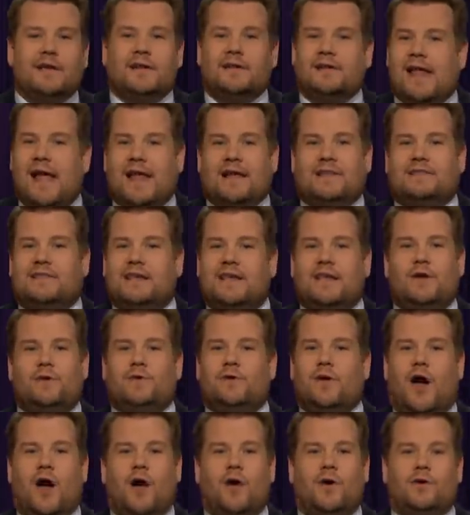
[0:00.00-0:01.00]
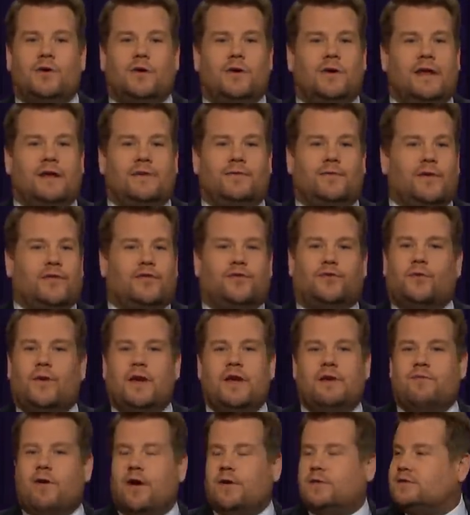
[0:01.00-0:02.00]
Next thing you know, you leave with
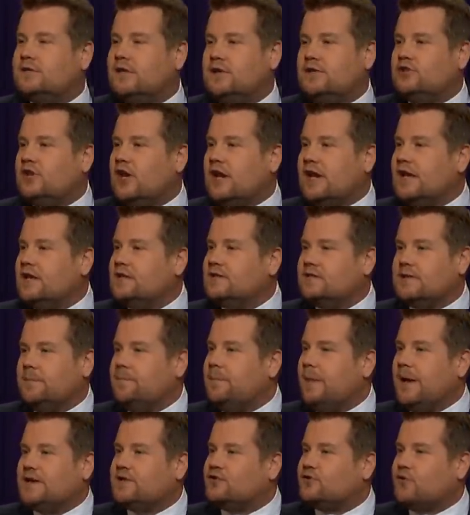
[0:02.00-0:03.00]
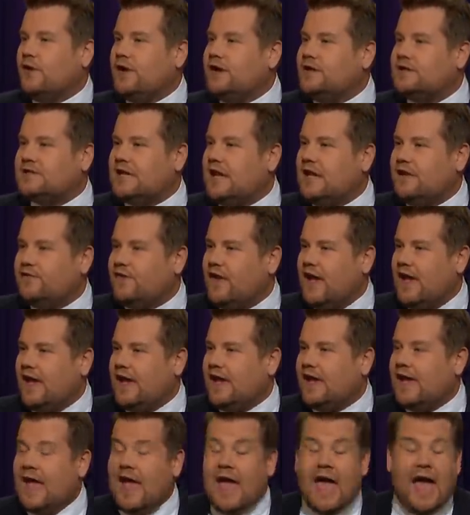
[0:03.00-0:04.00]
three roasted chickens, a big screen
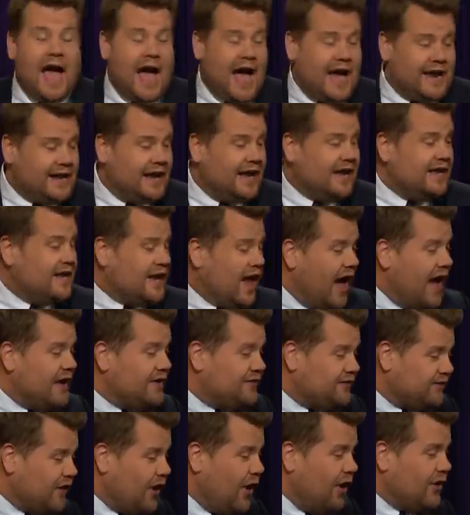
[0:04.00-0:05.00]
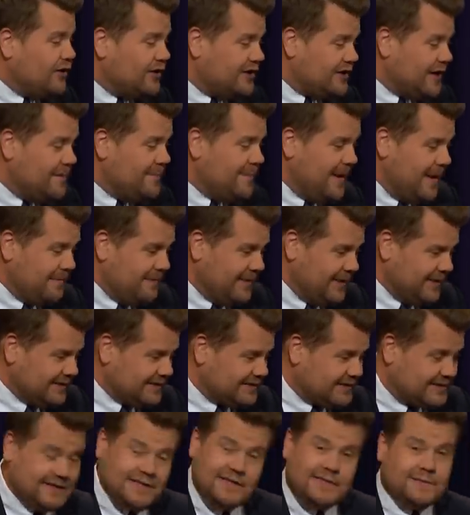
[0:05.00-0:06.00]
TV, and a lifelong commitment.
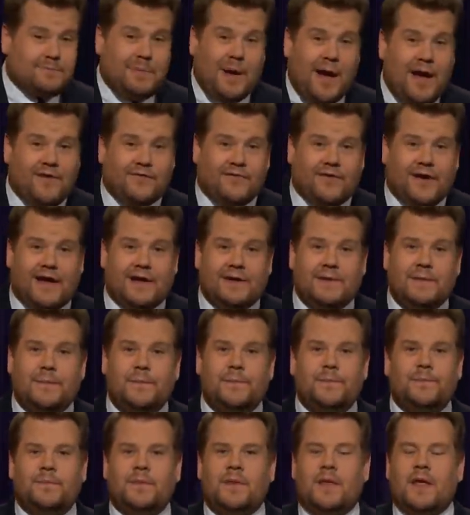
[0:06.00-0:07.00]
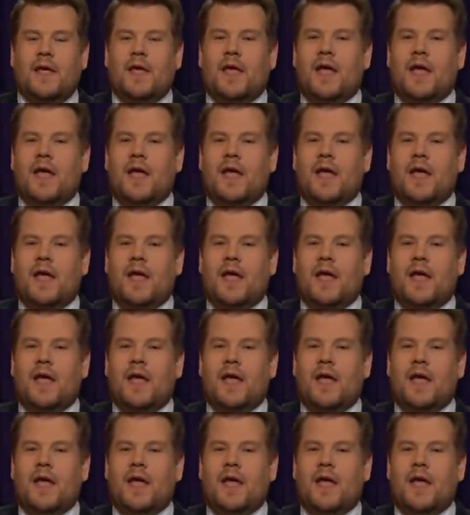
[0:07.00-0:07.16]
It's perfect.